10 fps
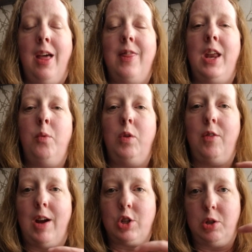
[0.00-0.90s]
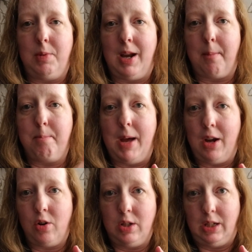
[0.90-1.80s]
then it would have actually been a
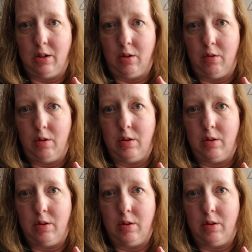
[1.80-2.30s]
better deal